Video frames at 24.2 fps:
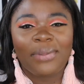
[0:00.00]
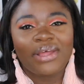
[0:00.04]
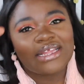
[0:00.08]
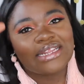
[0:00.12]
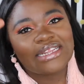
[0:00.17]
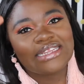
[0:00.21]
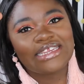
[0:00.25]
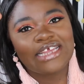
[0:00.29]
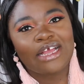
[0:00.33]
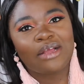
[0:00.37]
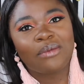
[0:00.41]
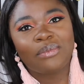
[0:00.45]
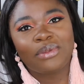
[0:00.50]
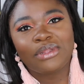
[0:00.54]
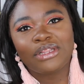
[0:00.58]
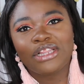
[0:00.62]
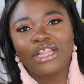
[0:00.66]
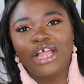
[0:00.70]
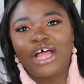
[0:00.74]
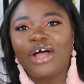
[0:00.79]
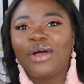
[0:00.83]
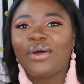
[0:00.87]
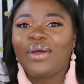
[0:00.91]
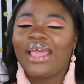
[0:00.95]
button down
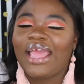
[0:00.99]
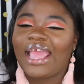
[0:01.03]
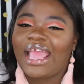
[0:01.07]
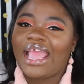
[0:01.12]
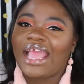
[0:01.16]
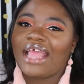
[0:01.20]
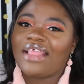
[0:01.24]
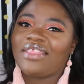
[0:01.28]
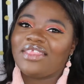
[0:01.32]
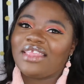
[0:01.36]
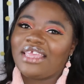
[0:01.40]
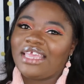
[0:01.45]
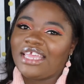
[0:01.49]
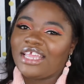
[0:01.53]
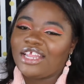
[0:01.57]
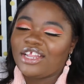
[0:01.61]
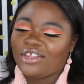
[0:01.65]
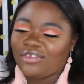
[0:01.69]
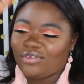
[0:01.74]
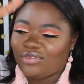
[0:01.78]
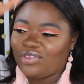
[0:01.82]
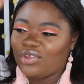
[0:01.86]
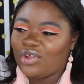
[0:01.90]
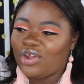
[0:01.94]
below and the
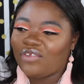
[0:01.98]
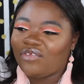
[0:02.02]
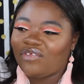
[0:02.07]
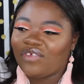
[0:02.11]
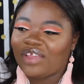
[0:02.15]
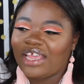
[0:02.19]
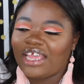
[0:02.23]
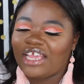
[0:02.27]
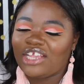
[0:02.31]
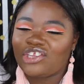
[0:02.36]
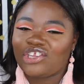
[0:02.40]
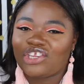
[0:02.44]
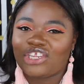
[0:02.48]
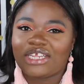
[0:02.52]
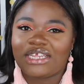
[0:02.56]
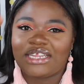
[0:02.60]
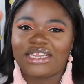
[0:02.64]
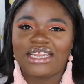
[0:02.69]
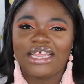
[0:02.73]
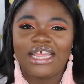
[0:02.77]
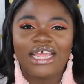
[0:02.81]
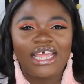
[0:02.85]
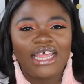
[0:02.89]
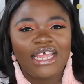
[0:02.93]

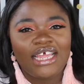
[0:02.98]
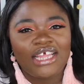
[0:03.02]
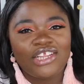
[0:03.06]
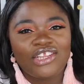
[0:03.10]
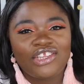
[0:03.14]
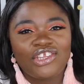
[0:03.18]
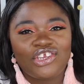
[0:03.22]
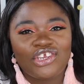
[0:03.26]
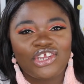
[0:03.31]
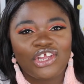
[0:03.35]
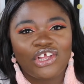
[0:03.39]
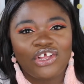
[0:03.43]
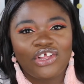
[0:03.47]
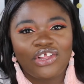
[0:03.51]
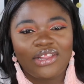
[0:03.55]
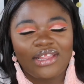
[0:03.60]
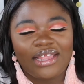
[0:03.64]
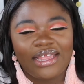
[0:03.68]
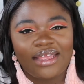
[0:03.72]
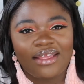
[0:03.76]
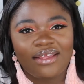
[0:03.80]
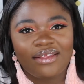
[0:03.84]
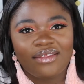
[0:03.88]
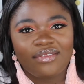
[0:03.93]
notification
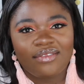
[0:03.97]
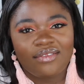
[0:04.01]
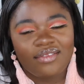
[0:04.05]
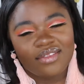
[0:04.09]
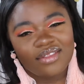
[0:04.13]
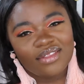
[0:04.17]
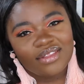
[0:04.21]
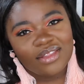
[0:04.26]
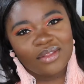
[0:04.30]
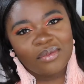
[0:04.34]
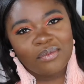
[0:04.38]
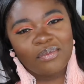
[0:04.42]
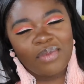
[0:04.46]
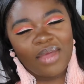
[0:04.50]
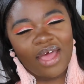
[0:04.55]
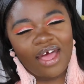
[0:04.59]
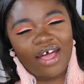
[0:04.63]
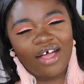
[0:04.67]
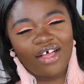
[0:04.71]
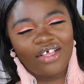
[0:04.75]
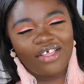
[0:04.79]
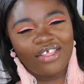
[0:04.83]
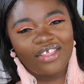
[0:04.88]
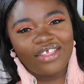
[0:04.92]
jingling
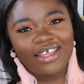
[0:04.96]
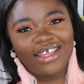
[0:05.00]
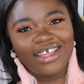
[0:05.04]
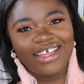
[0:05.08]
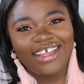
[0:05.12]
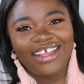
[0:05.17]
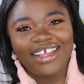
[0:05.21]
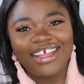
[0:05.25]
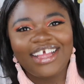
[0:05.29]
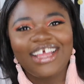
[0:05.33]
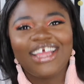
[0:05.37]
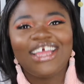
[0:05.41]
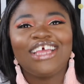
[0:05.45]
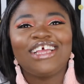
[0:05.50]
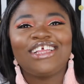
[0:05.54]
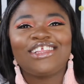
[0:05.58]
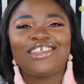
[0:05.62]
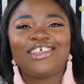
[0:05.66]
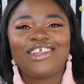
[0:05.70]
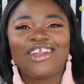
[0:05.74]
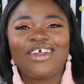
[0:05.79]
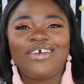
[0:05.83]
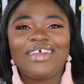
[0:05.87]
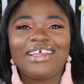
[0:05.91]
bell
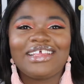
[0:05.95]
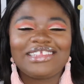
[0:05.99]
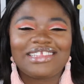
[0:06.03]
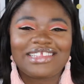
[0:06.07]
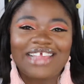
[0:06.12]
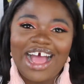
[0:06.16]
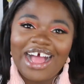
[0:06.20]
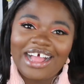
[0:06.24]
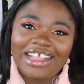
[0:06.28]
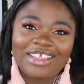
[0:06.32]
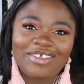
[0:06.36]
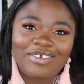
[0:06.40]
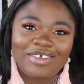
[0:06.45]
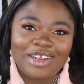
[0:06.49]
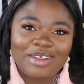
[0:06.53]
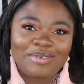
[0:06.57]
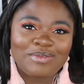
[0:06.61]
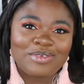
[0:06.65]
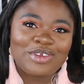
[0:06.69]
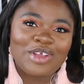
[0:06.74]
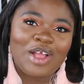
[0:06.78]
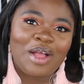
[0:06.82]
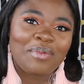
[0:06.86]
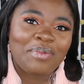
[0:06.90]
to know exactly when
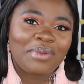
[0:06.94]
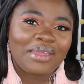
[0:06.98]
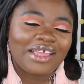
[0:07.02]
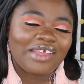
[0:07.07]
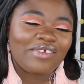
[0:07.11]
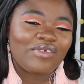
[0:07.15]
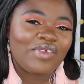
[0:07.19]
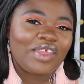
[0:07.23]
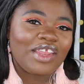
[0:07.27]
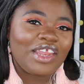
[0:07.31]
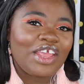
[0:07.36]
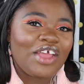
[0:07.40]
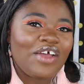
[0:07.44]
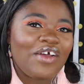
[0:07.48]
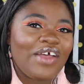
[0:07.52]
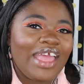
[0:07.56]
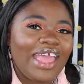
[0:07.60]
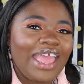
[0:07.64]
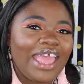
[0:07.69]
I'm dropping a video.